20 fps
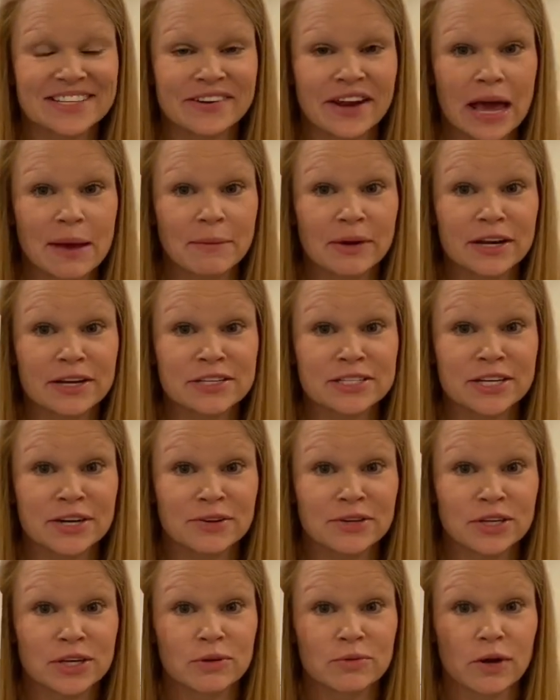so now I'm gonna show
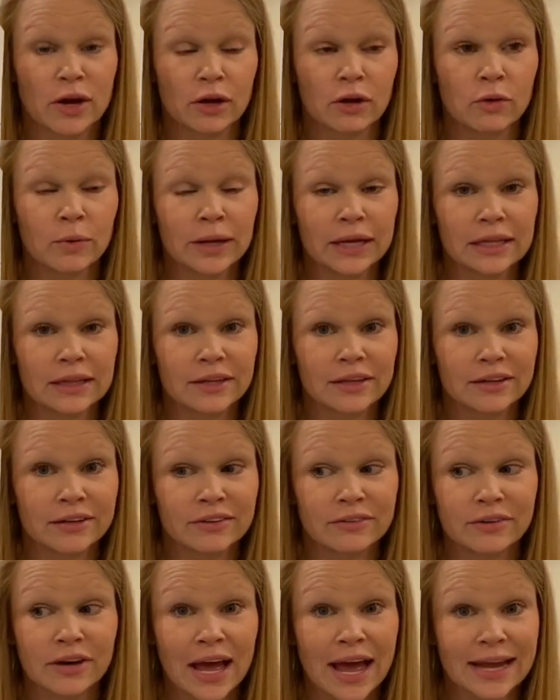you a quick
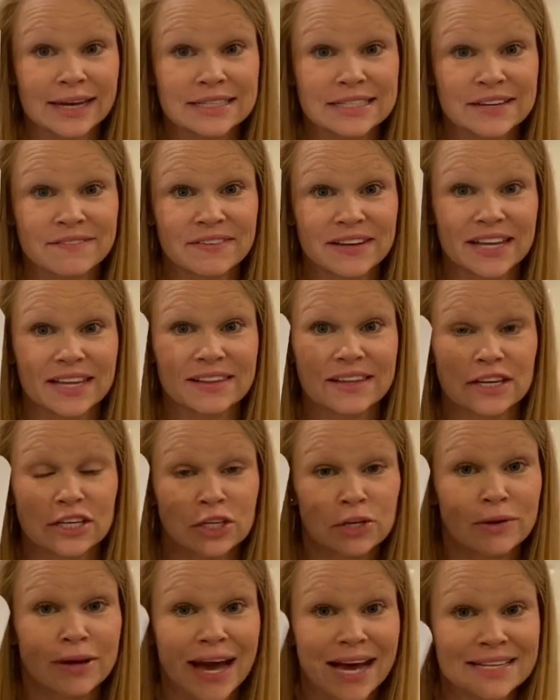little activity that
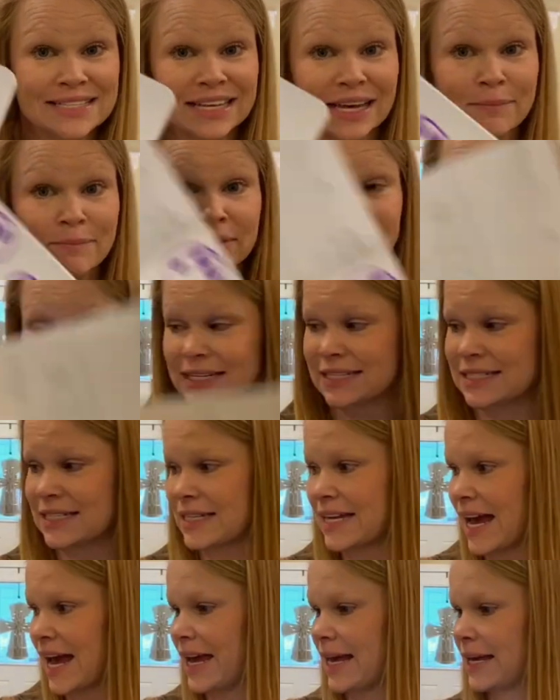you guys can play
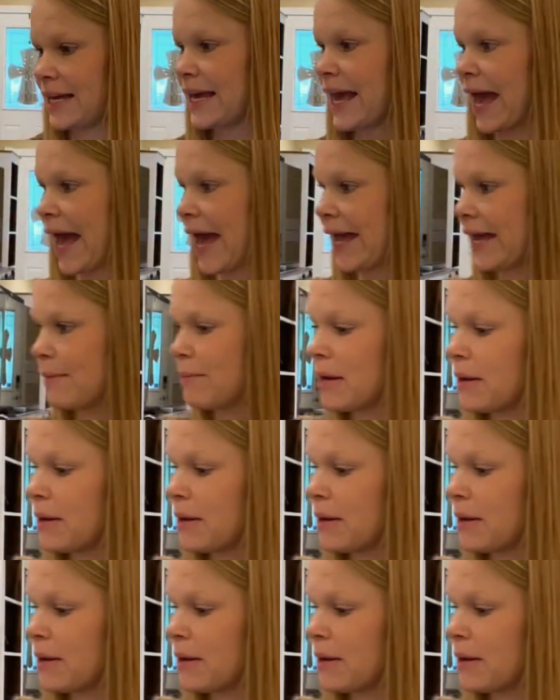today, a game.